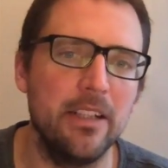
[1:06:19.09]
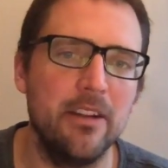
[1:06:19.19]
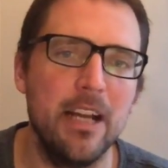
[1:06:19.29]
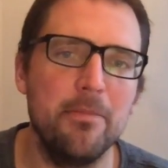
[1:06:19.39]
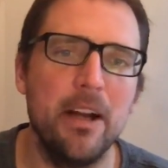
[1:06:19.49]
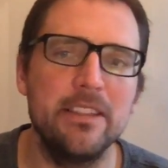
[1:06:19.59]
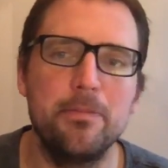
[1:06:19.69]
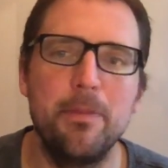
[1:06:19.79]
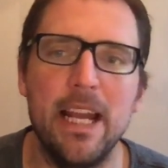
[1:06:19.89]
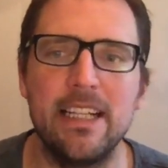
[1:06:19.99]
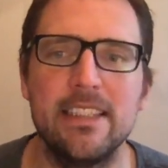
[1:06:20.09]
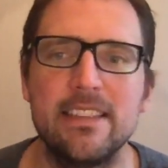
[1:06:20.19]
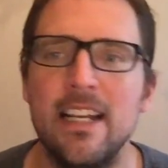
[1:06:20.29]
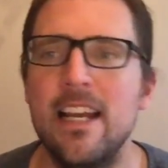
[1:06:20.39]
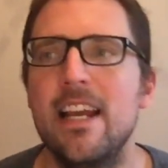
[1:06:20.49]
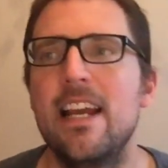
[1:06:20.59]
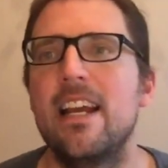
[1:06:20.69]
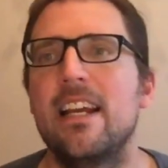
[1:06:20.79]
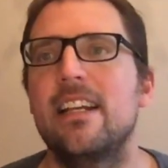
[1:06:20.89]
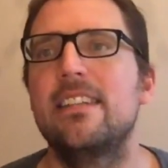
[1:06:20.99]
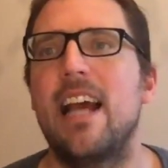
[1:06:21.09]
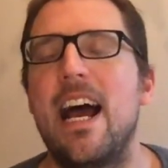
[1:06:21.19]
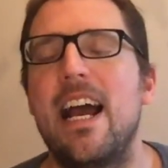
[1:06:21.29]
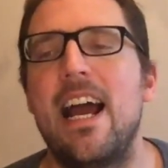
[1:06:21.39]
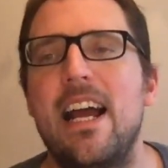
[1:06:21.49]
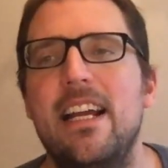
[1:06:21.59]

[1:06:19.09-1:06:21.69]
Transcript: Like button's big because because I